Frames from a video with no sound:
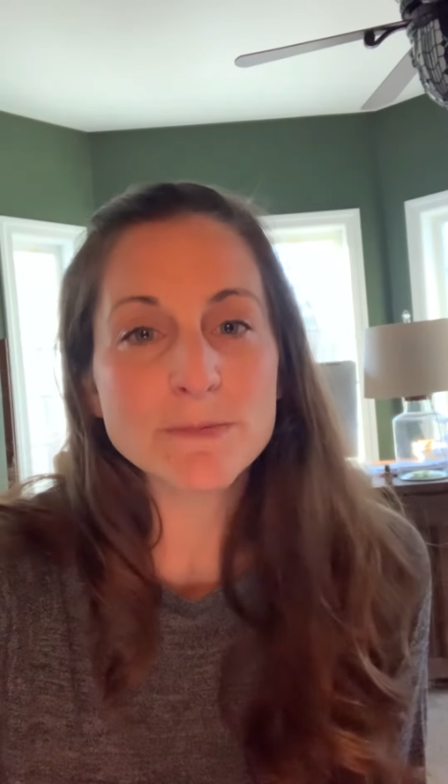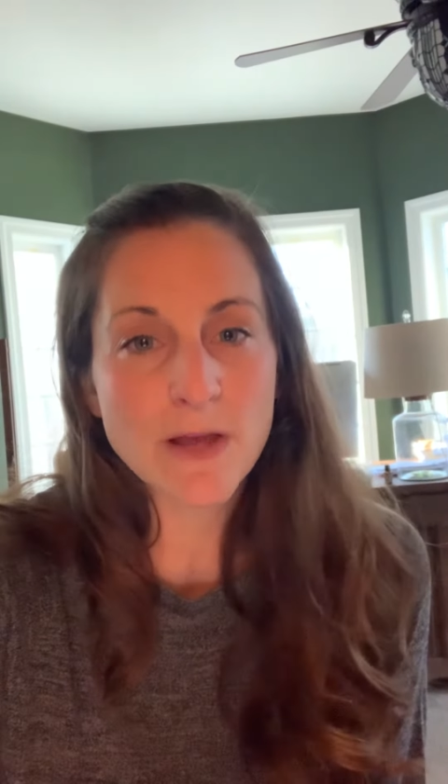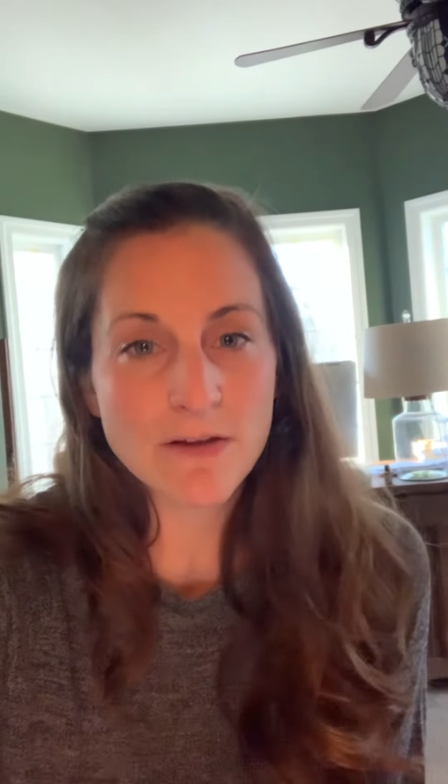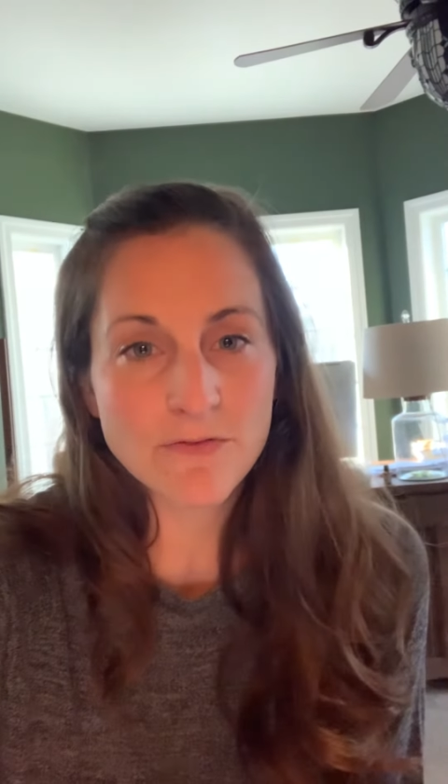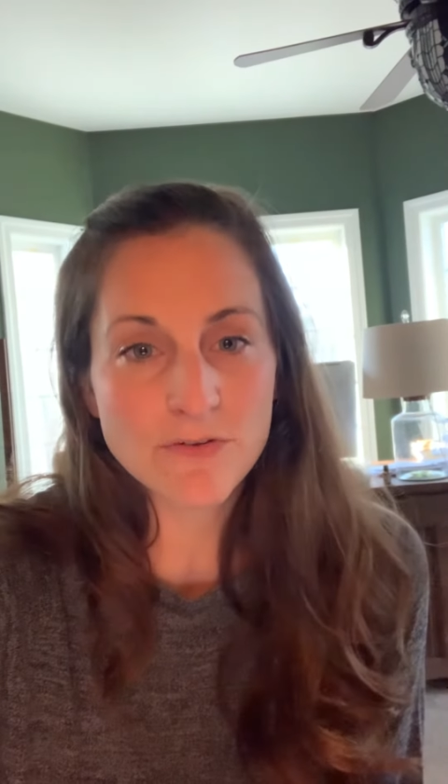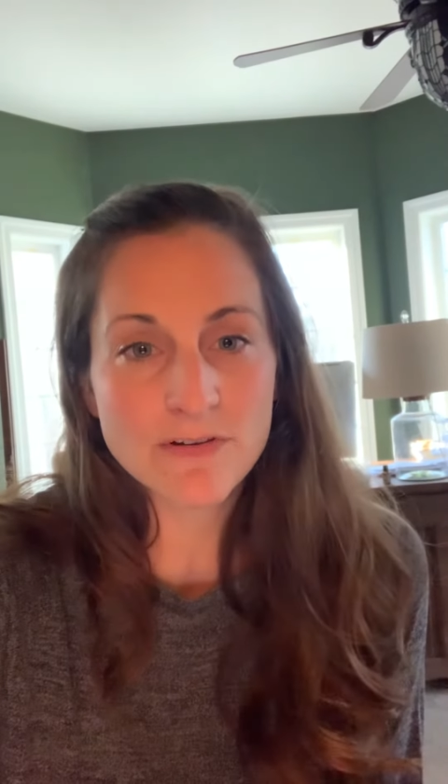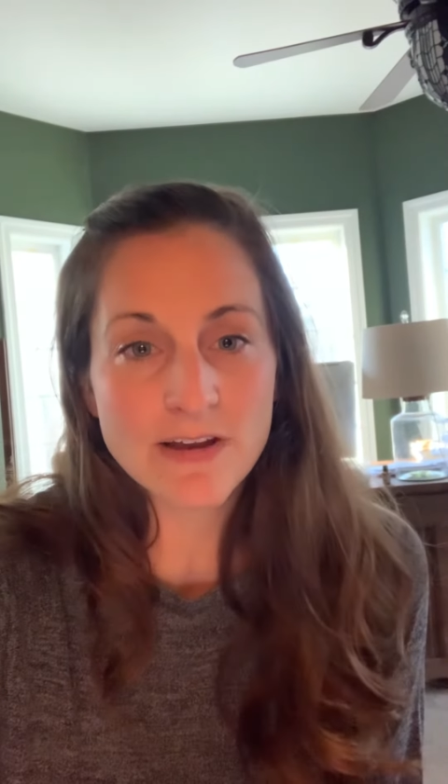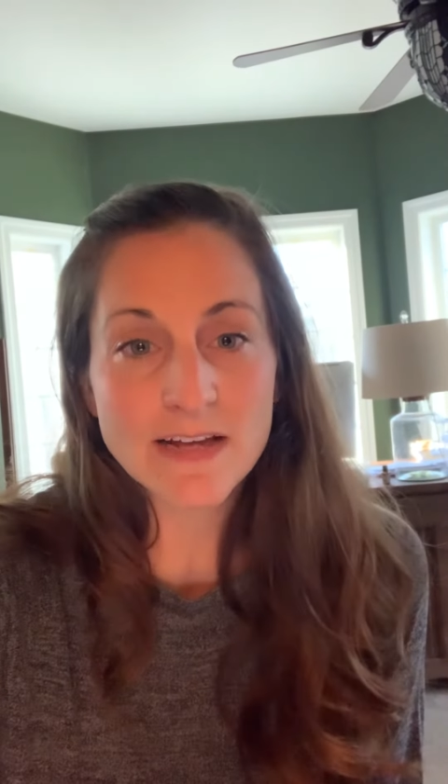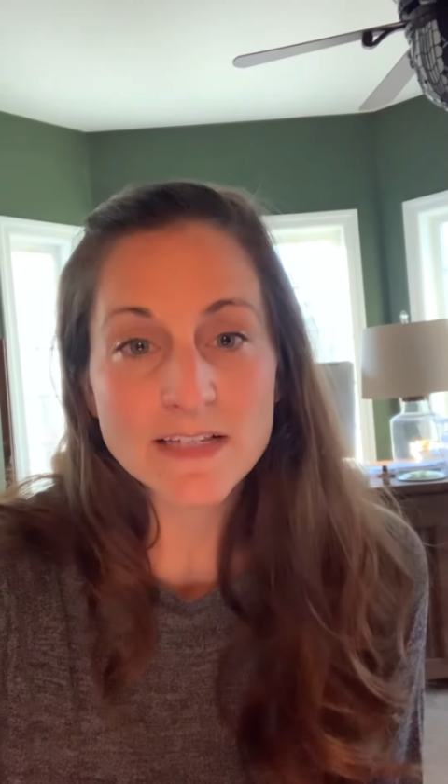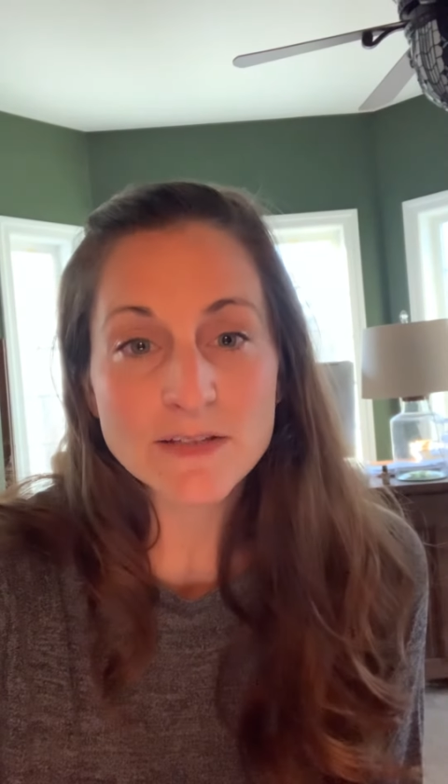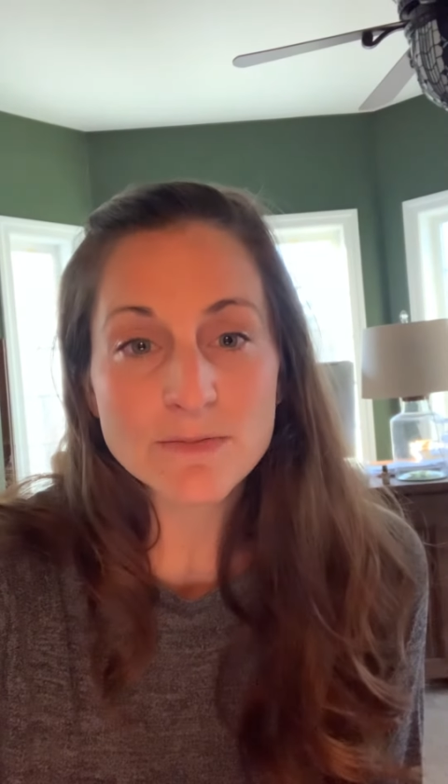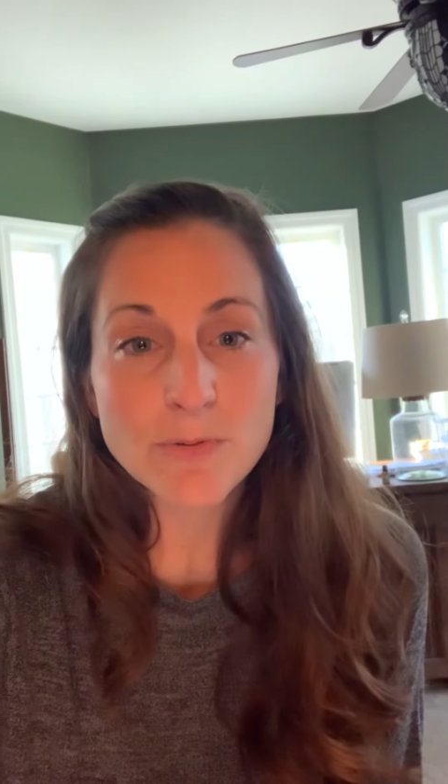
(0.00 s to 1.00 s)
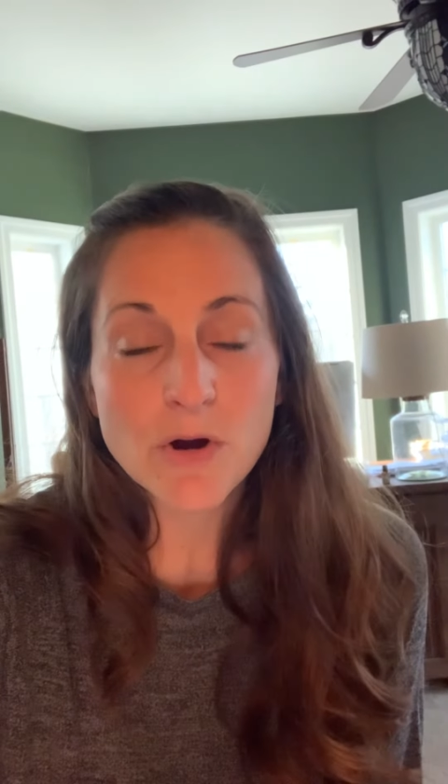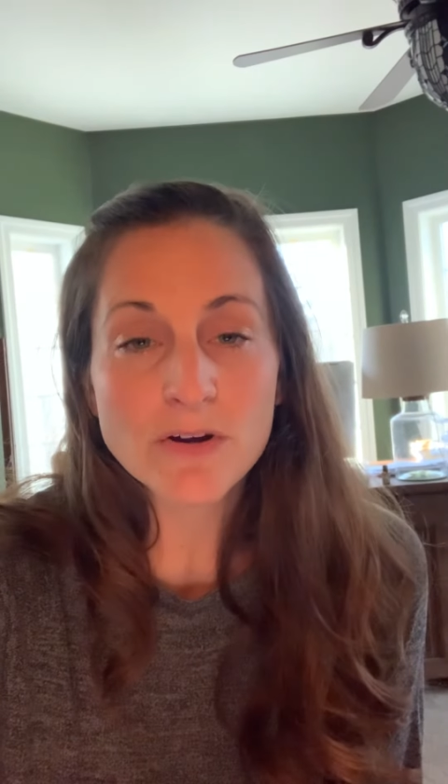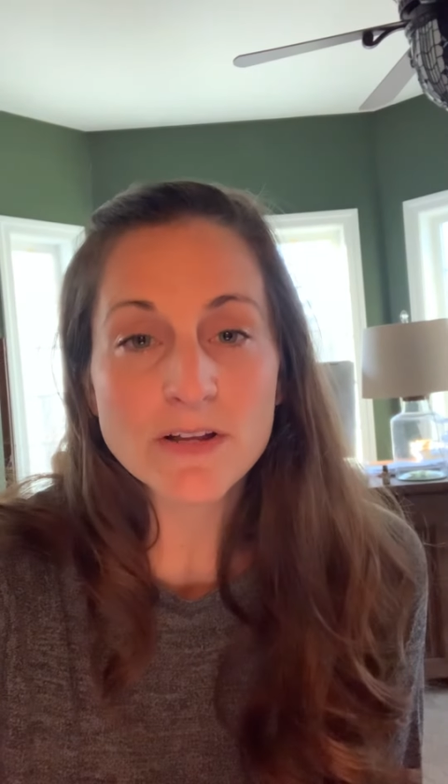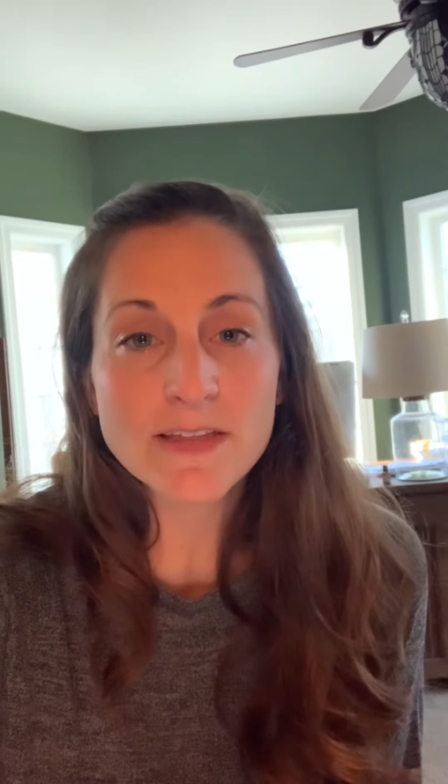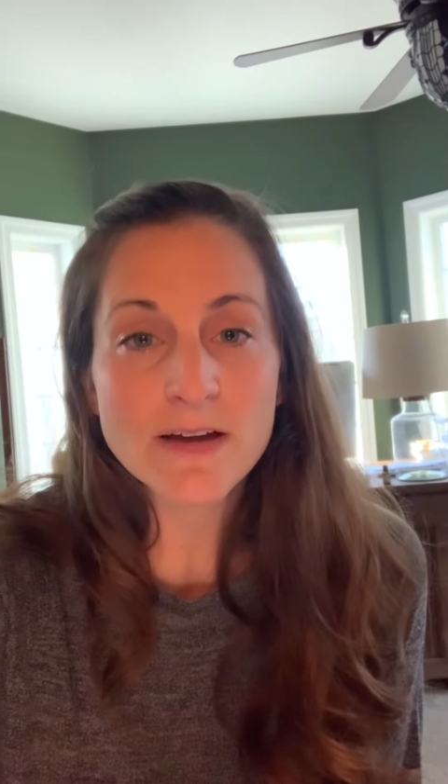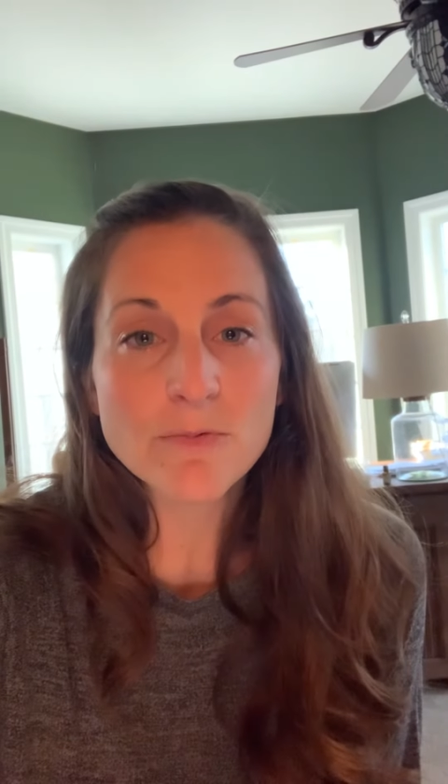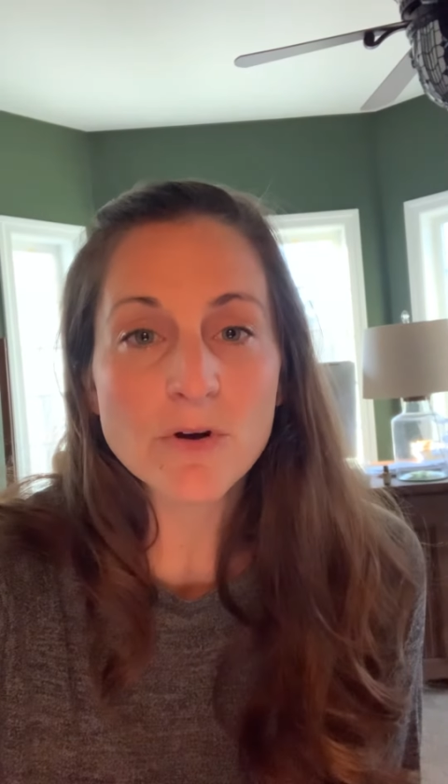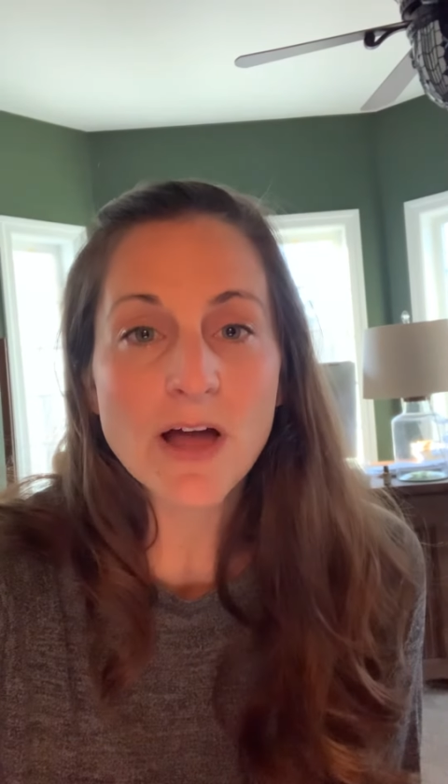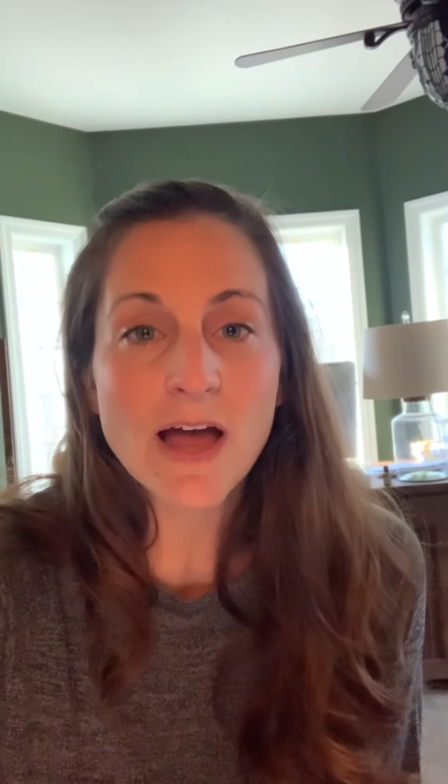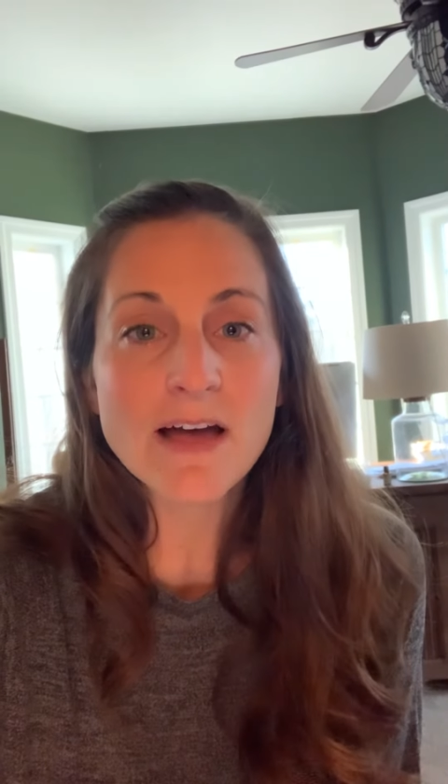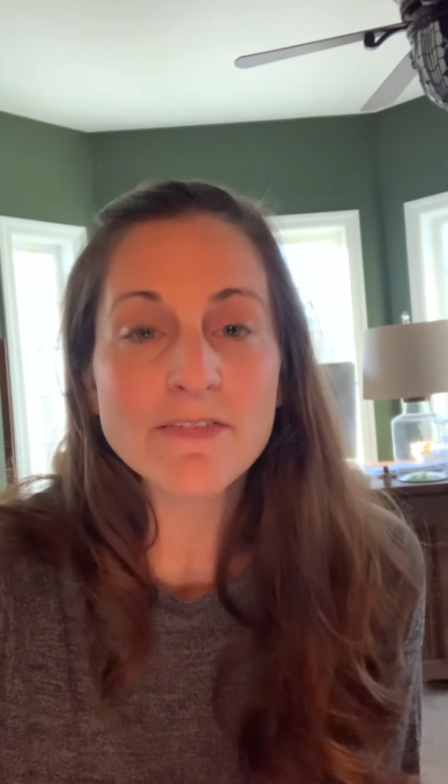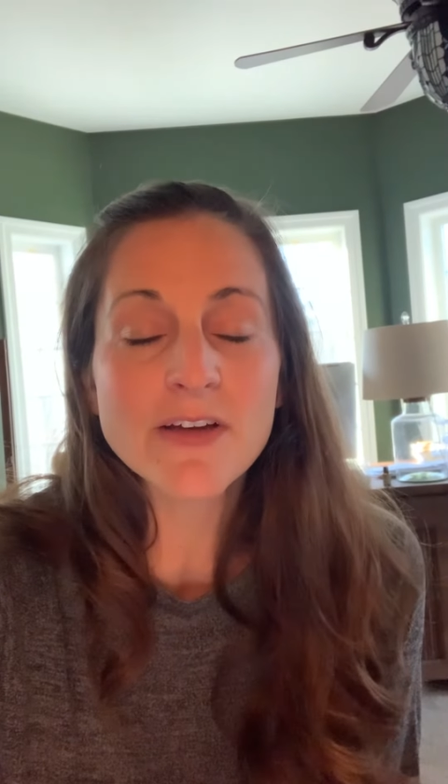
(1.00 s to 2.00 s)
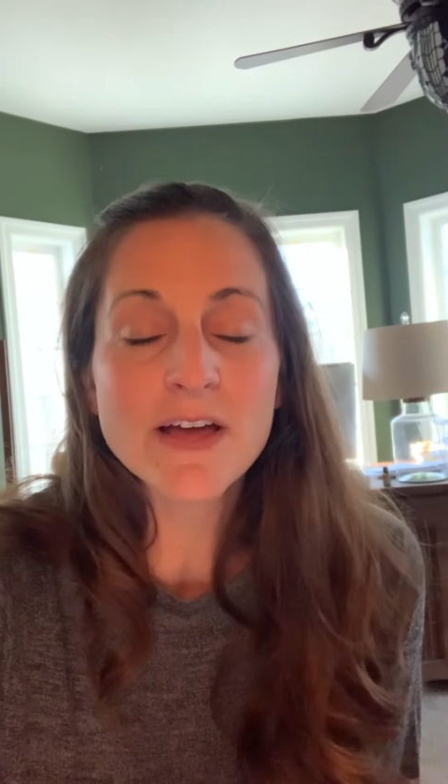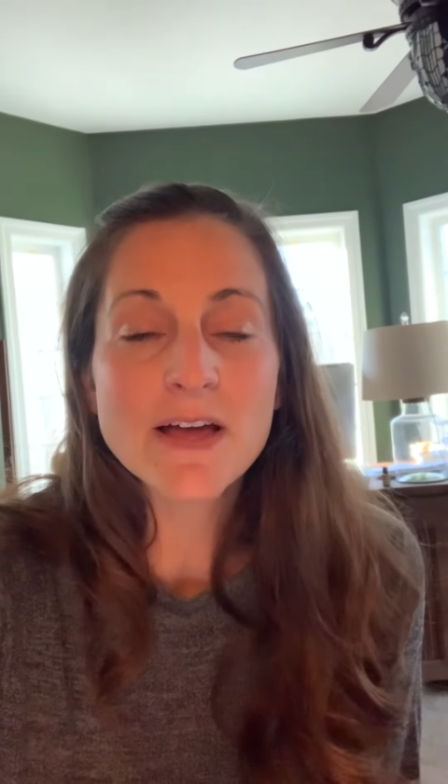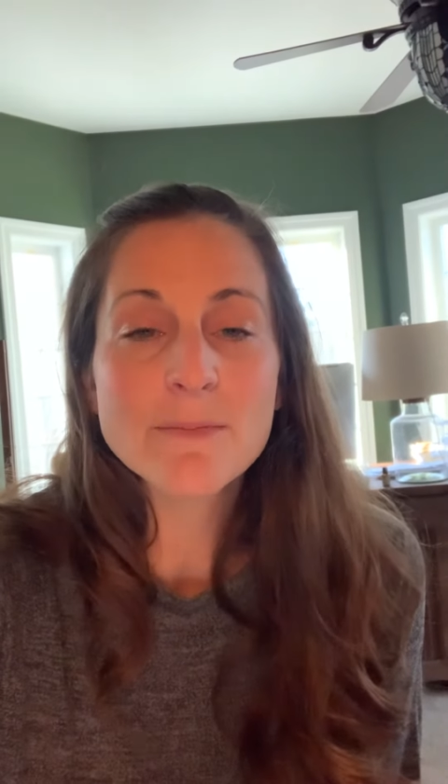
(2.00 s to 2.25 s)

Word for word: pay for the next party that we'll have,